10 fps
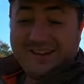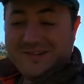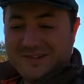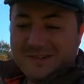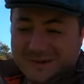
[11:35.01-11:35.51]
I
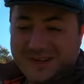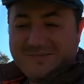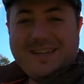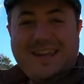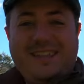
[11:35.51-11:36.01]
don't
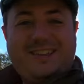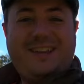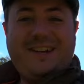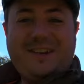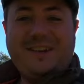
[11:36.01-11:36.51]
normally, but yeah,
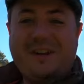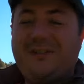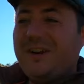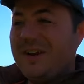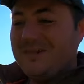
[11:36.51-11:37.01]
this year I
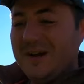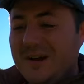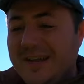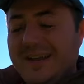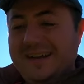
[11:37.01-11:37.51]
definitely
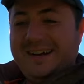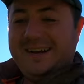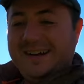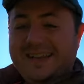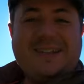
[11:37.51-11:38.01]
will.
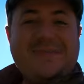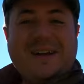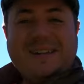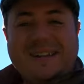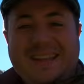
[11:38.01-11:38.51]
Oh, that's
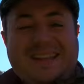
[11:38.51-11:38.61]
amazing.